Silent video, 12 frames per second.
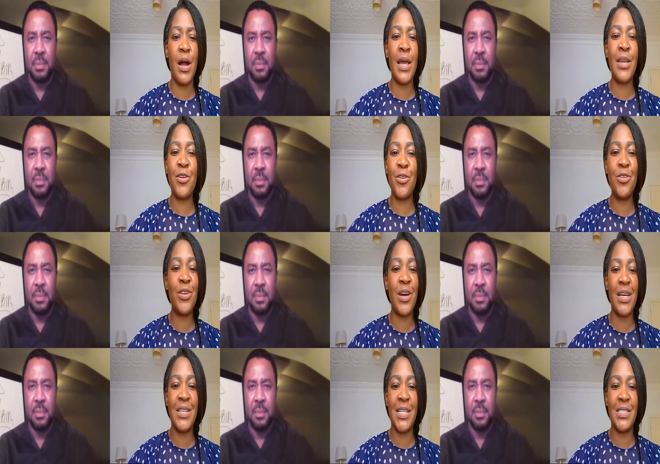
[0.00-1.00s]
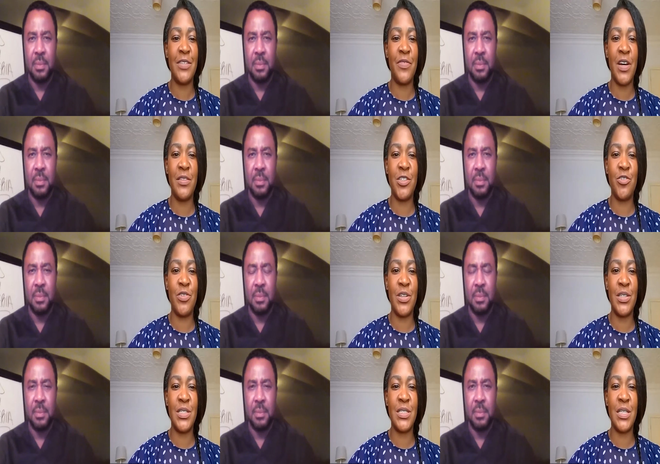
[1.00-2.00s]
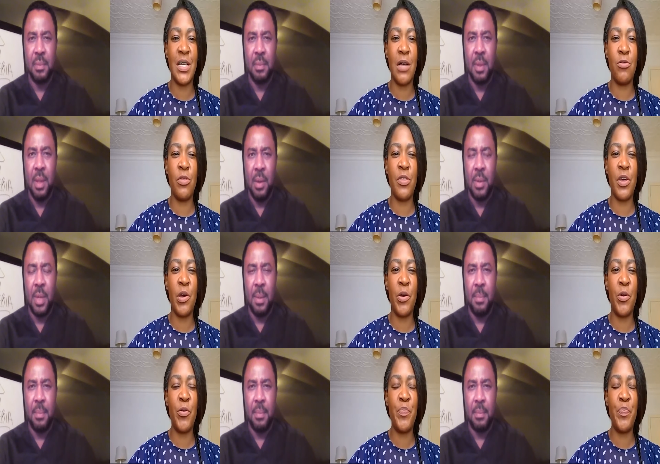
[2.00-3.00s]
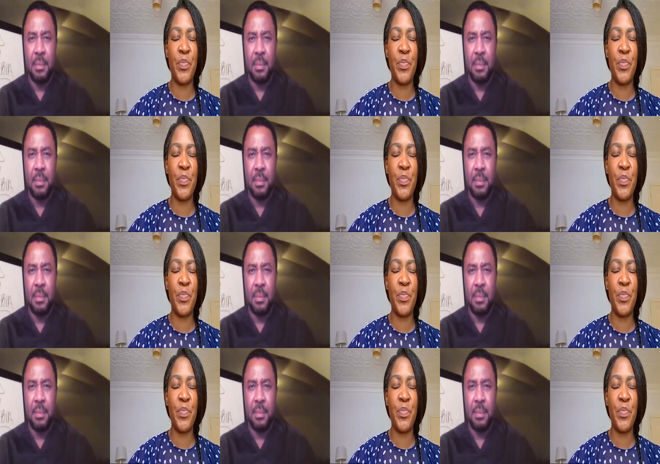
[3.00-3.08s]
Speaker 1: I couldn't identify the triggers, although,